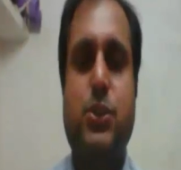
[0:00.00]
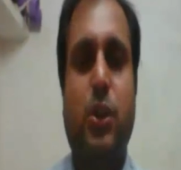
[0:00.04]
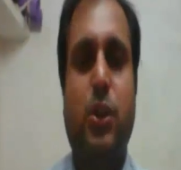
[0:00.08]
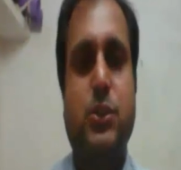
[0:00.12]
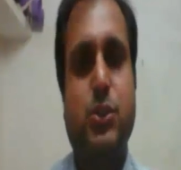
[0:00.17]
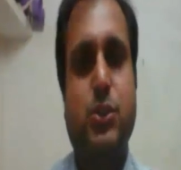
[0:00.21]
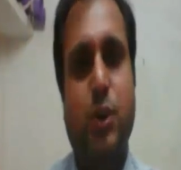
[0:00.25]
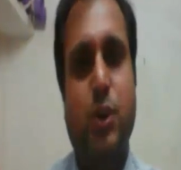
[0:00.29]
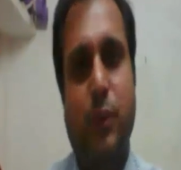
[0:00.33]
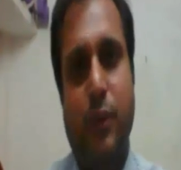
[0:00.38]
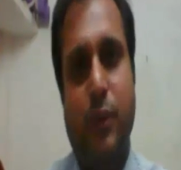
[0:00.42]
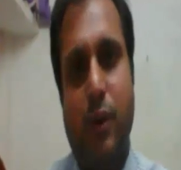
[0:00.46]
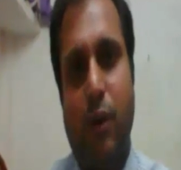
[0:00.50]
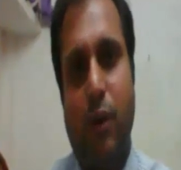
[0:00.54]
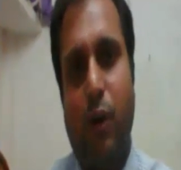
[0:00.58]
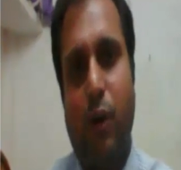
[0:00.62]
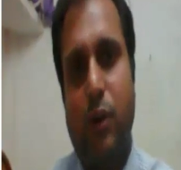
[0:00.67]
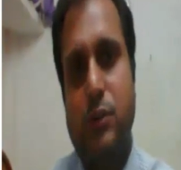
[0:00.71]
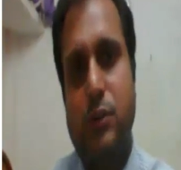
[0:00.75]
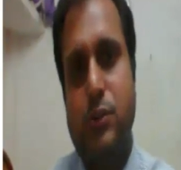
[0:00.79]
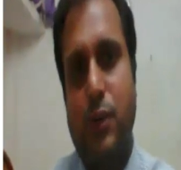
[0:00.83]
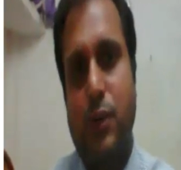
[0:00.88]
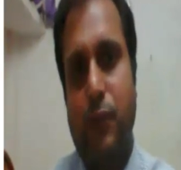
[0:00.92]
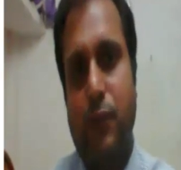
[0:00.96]

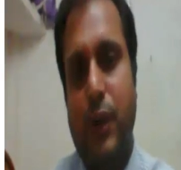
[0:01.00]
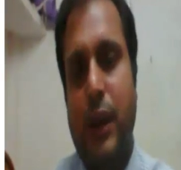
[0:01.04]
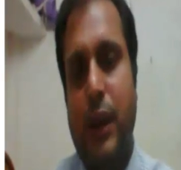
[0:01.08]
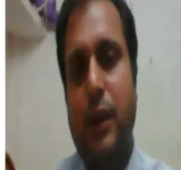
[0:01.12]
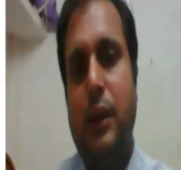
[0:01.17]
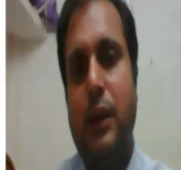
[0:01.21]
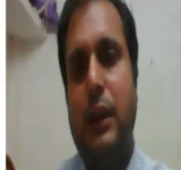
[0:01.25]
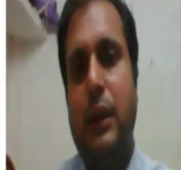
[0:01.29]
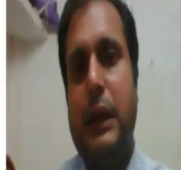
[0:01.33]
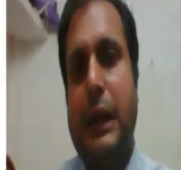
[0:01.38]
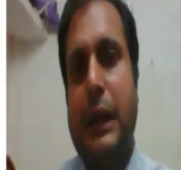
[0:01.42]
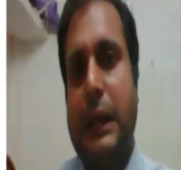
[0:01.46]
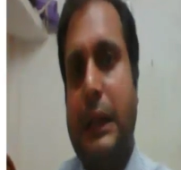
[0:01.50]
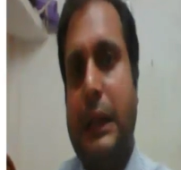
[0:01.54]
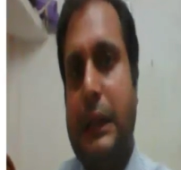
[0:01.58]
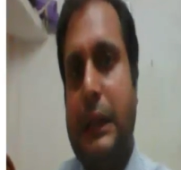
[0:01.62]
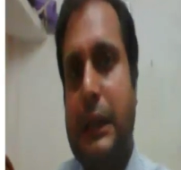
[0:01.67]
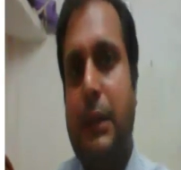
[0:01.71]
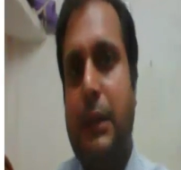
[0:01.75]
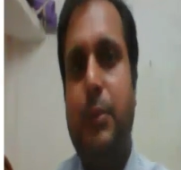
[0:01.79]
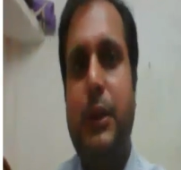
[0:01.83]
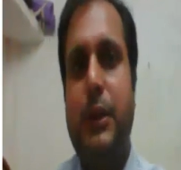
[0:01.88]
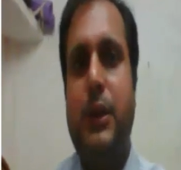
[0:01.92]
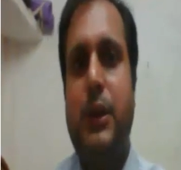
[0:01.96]
also very
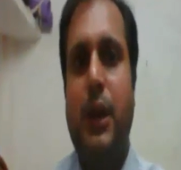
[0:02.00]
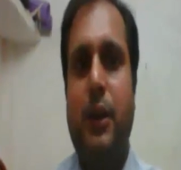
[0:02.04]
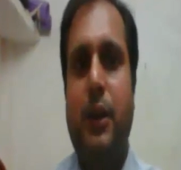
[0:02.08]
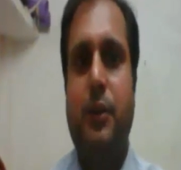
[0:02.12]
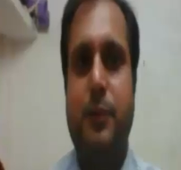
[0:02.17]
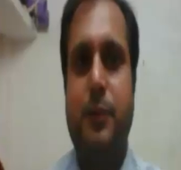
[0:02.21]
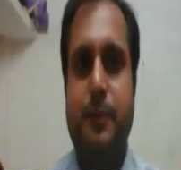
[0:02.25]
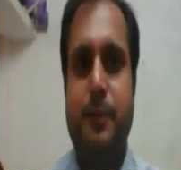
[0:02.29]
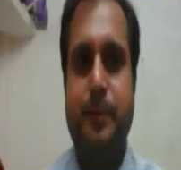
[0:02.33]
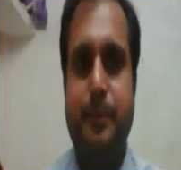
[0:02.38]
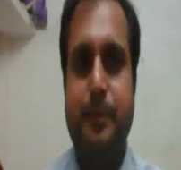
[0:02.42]
limited.